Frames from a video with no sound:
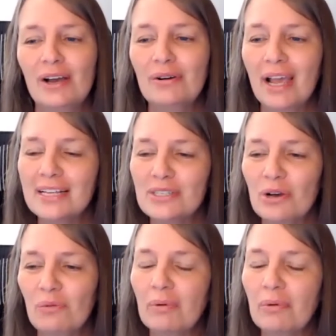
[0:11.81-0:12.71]
Okay,
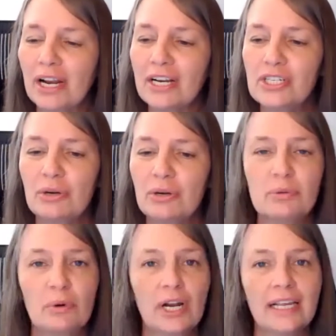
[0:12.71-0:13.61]
so what we're going to do
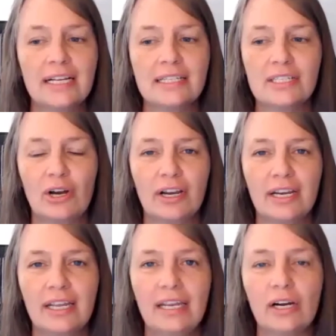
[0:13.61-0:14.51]
is we're going to get
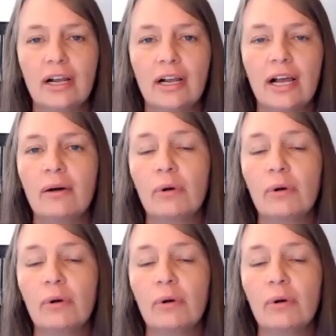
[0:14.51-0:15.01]
started here.